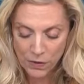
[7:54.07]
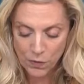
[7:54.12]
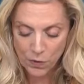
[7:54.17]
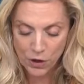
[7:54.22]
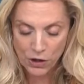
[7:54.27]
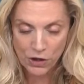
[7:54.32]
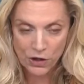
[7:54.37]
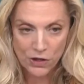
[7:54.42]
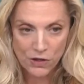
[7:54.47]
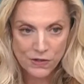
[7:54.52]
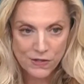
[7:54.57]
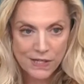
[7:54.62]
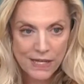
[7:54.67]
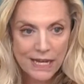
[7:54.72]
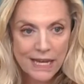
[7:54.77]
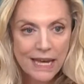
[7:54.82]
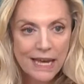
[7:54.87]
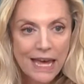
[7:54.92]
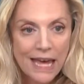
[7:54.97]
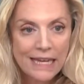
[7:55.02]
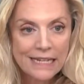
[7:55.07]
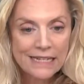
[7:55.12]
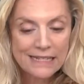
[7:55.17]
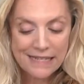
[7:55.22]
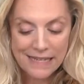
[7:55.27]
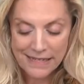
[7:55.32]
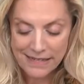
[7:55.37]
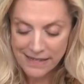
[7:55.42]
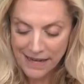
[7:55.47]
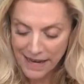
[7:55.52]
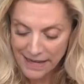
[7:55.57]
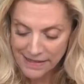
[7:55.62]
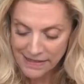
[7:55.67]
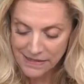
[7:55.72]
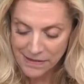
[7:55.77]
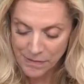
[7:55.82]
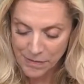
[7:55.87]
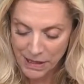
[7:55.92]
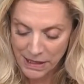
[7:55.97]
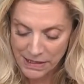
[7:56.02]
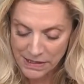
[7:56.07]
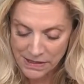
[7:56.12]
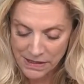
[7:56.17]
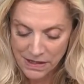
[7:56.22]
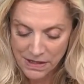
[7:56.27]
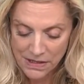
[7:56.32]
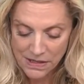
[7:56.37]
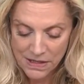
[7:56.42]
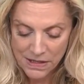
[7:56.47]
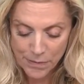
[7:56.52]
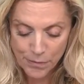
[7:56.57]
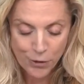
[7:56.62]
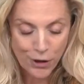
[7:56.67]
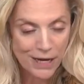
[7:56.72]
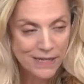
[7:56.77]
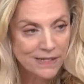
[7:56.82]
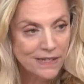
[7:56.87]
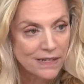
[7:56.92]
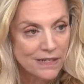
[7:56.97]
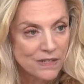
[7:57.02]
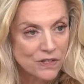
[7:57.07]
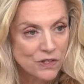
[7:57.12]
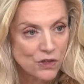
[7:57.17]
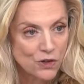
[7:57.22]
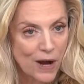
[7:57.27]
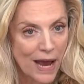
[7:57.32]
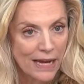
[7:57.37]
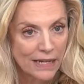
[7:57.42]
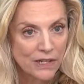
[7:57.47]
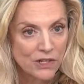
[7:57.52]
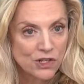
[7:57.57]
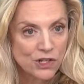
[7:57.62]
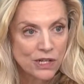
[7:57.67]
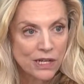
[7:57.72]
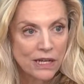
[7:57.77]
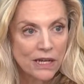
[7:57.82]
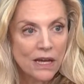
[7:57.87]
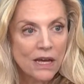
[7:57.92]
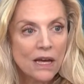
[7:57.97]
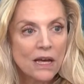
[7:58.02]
workers and is a testament to the President's strategy